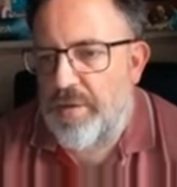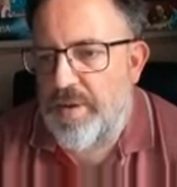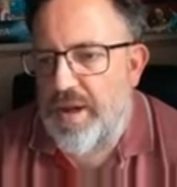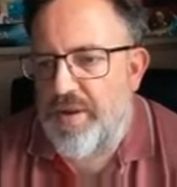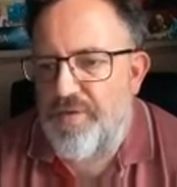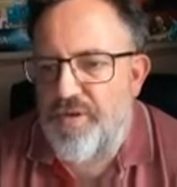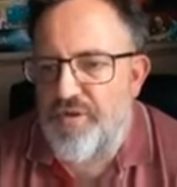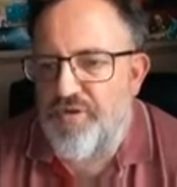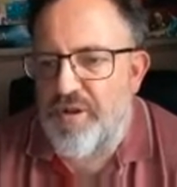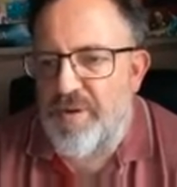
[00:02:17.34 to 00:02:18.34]
That looks
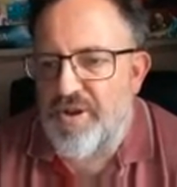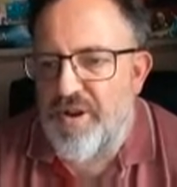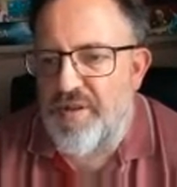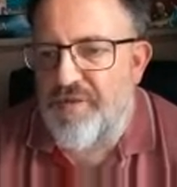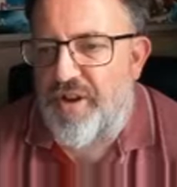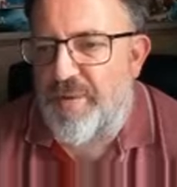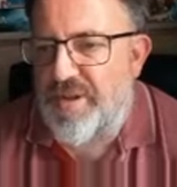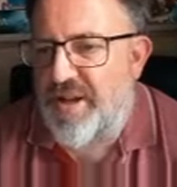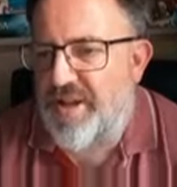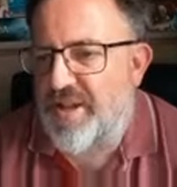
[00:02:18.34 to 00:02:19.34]
very much like a fireman's
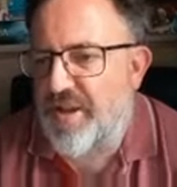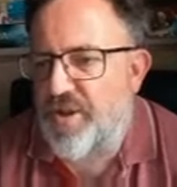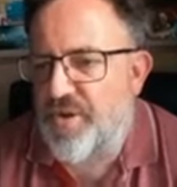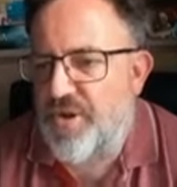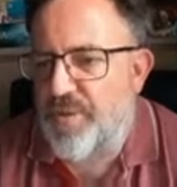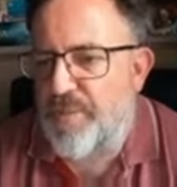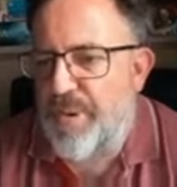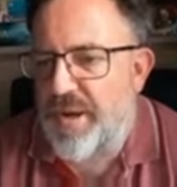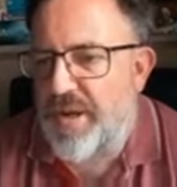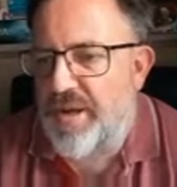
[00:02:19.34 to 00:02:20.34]
axe, doesn't it? It looks
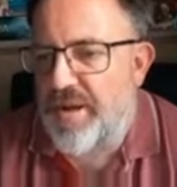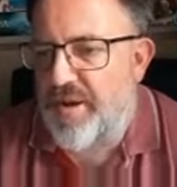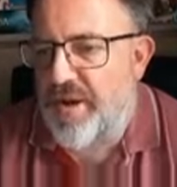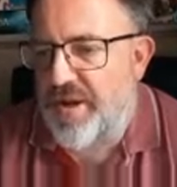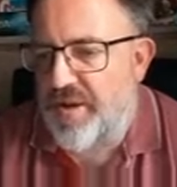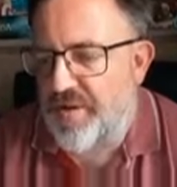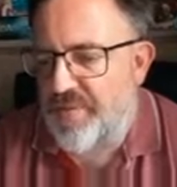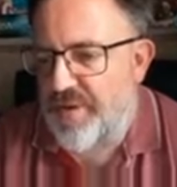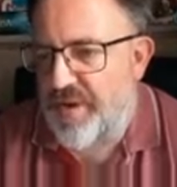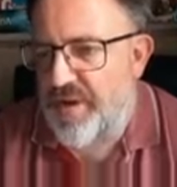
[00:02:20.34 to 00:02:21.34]
completely like a
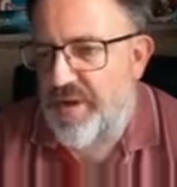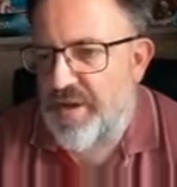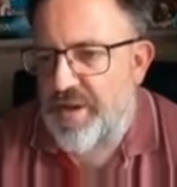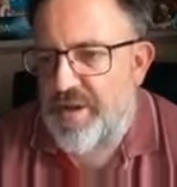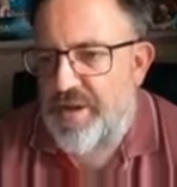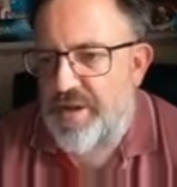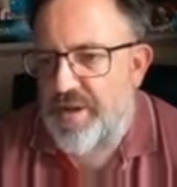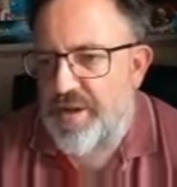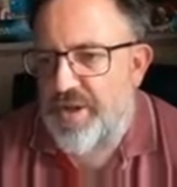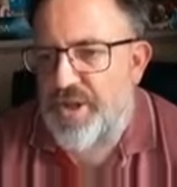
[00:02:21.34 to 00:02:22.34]

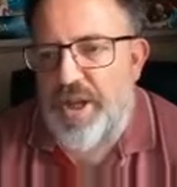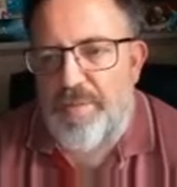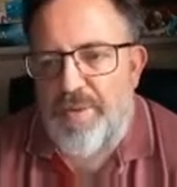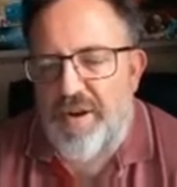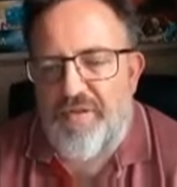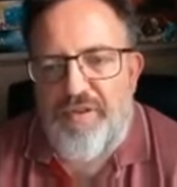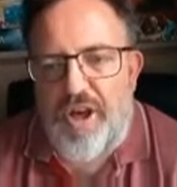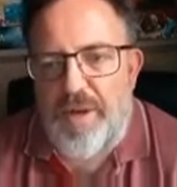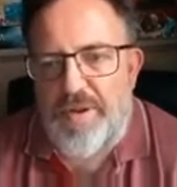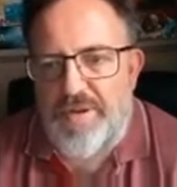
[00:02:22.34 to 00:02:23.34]
steampunk
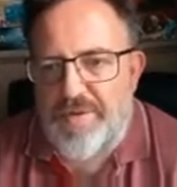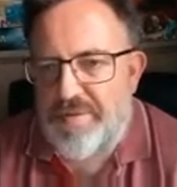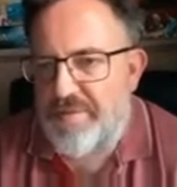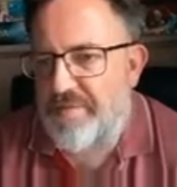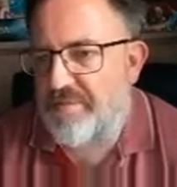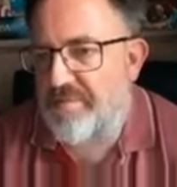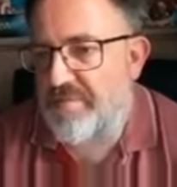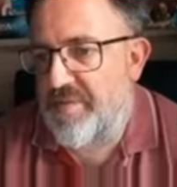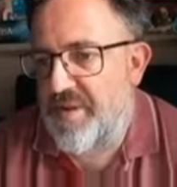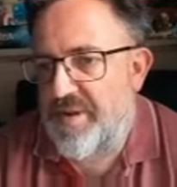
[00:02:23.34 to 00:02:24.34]
fireman.
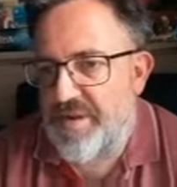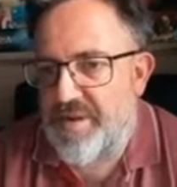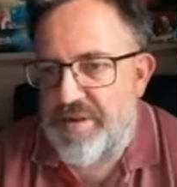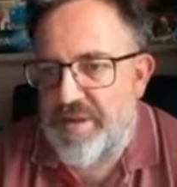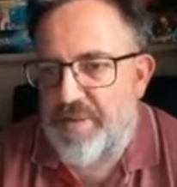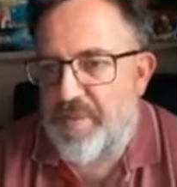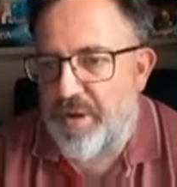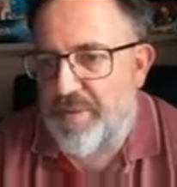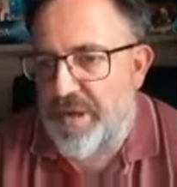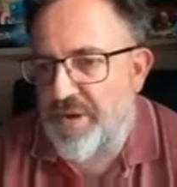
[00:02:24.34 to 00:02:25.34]
That's my
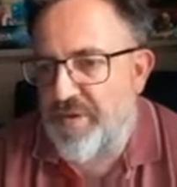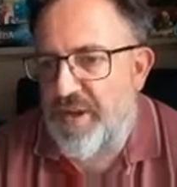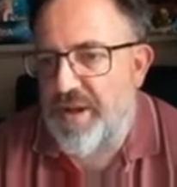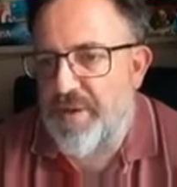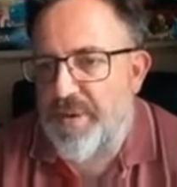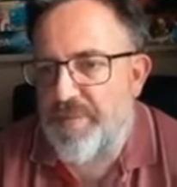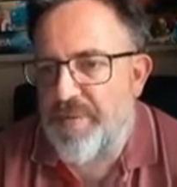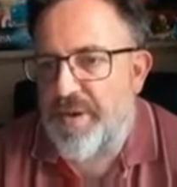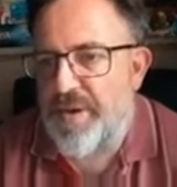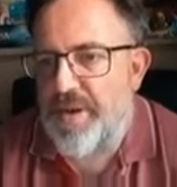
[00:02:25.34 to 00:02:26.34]
opinion of that anyway.
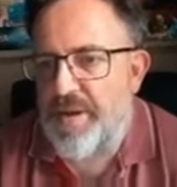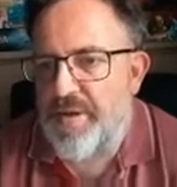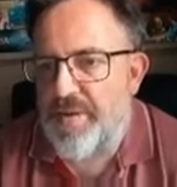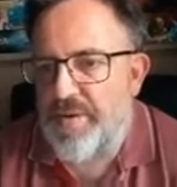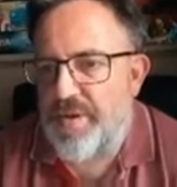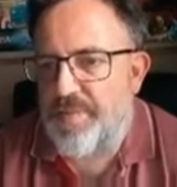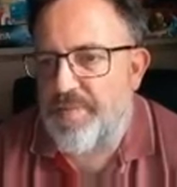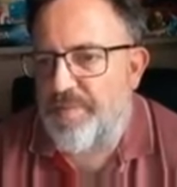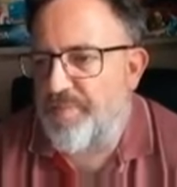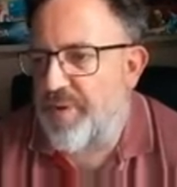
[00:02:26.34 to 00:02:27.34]
It's
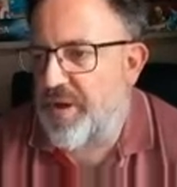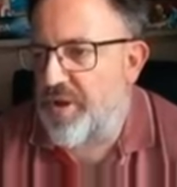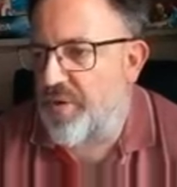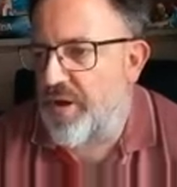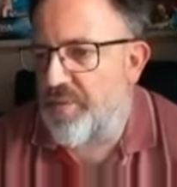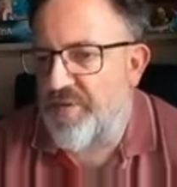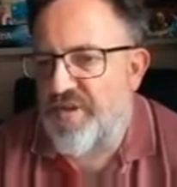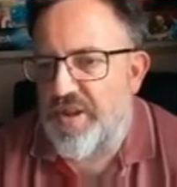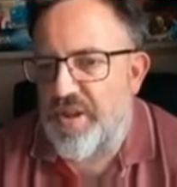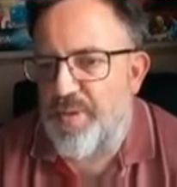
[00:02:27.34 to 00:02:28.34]
the bigger shotgun. We've
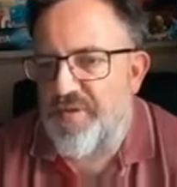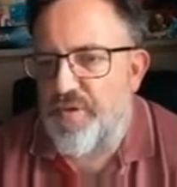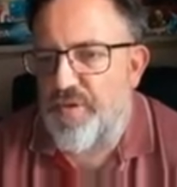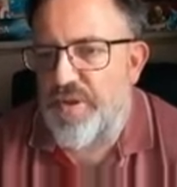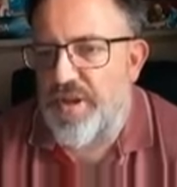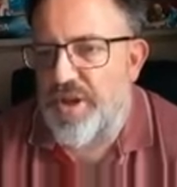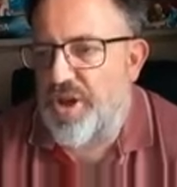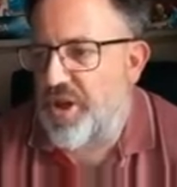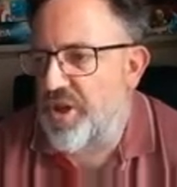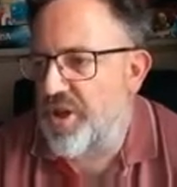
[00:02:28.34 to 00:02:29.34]
seen this before with the
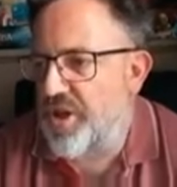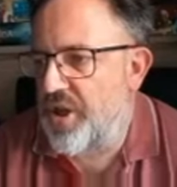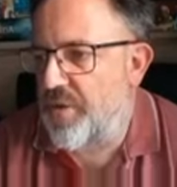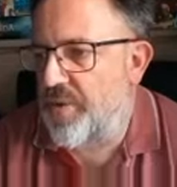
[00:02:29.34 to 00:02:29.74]
ejection shell.